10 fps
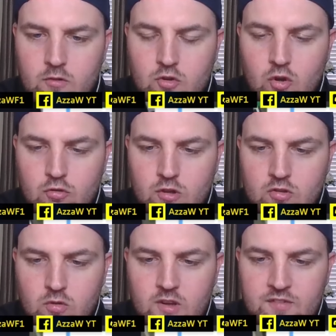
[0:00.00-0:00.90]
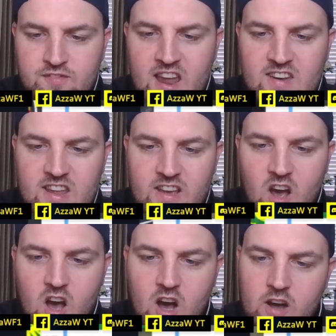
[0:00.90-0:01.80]
George Russell defending
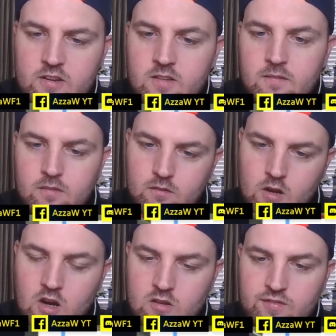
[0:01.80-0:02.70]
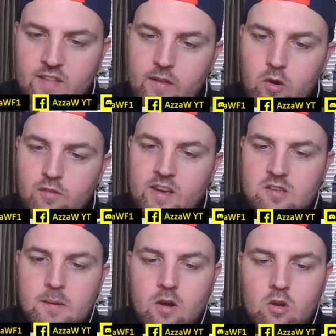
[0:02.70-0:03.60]
hard. Can't defend enough.
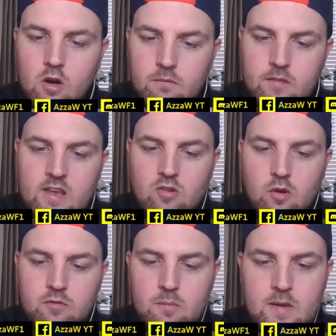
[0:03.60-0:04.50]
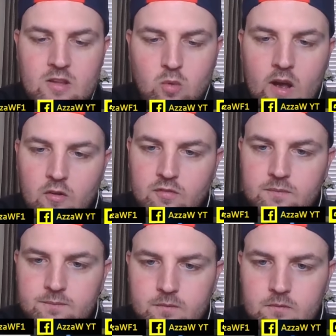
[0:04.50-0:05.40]
Esteban Ocon is up to P12.
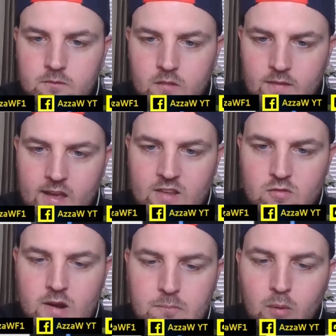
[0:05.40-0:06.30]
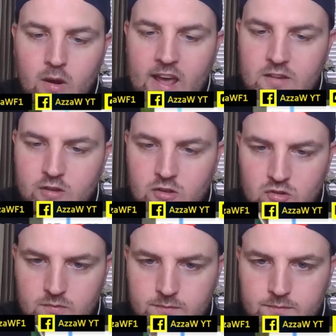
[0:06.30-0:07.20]
There's a Red Bull ahead of
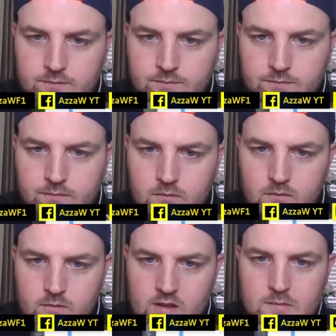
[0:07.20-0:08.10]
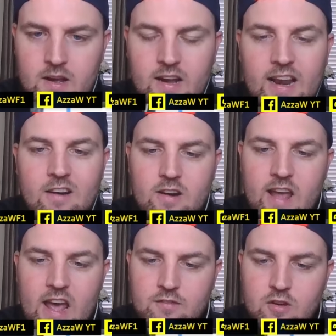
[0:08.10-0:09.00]
us. There's a McLaren
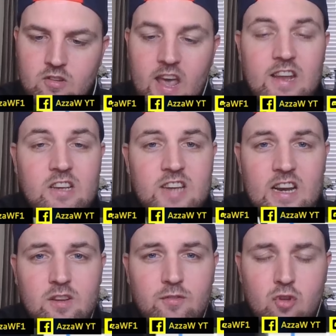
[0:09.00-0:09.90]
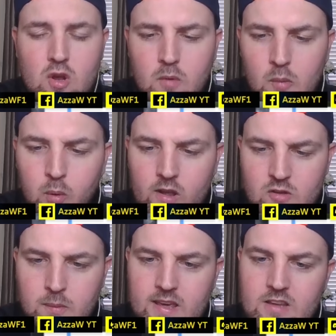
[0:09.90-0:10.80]
ahead of us. Any chance of 2 more
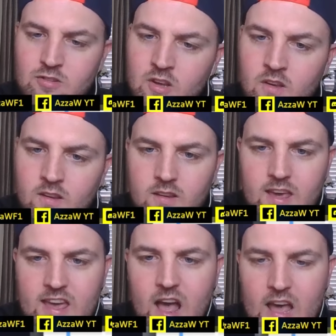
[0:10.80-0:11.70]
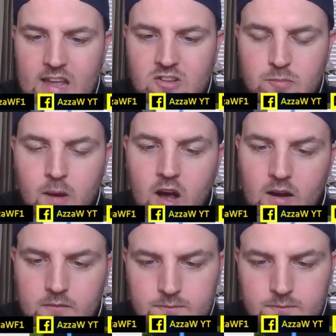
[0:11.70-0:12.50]
points, please? Here in Spa.